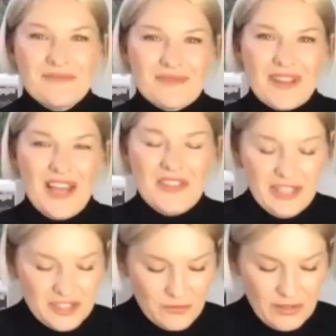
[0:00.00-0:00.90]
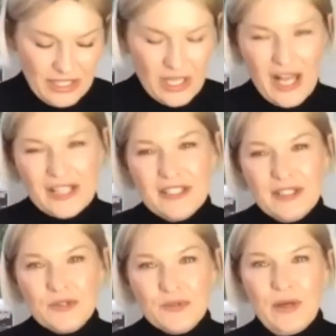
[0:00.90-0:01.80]
I think that's a really nice thing
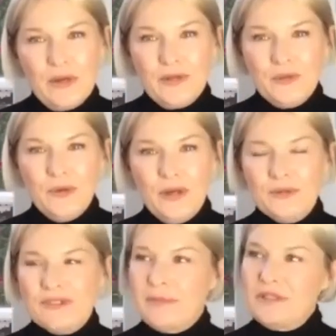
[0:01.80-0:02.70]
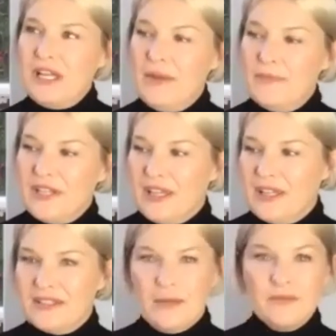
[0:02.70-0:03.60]
as well in a world sometimes that can
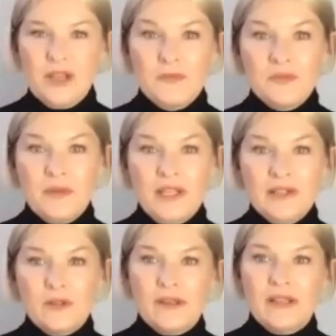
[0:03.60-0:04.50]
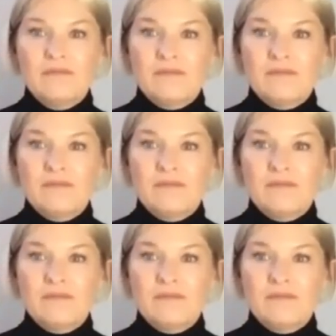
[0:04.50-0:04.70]
sometimes be a little bit